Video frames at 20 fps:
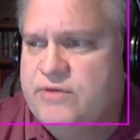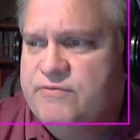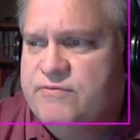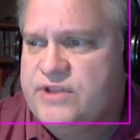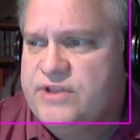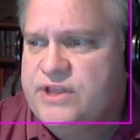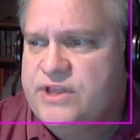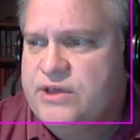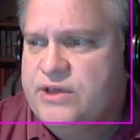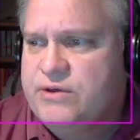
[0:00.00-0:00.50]

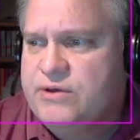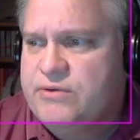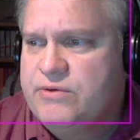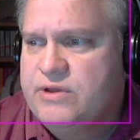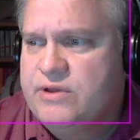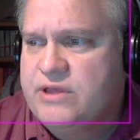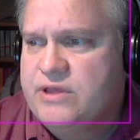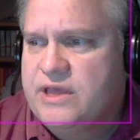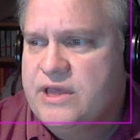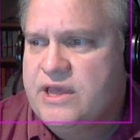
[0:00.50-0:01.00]
video
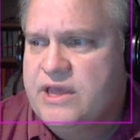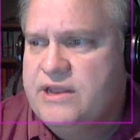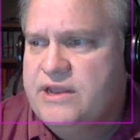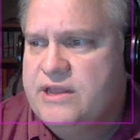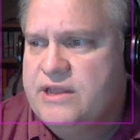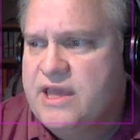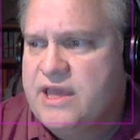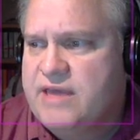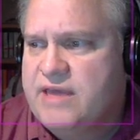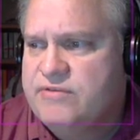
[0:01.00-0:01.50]
and
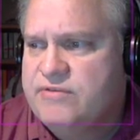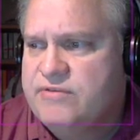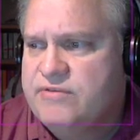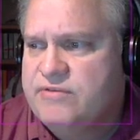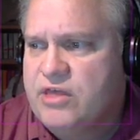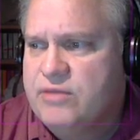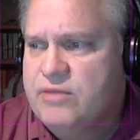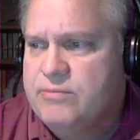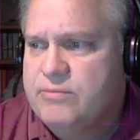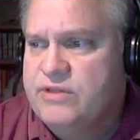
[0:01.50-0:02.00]
canvas
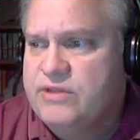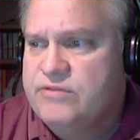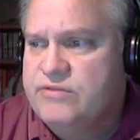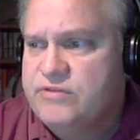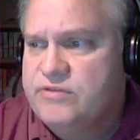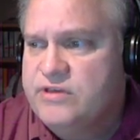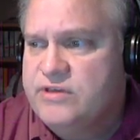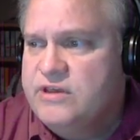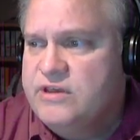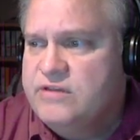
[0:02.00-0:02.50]
elements
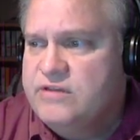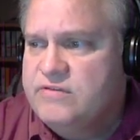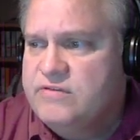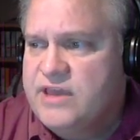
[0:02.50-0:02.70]
to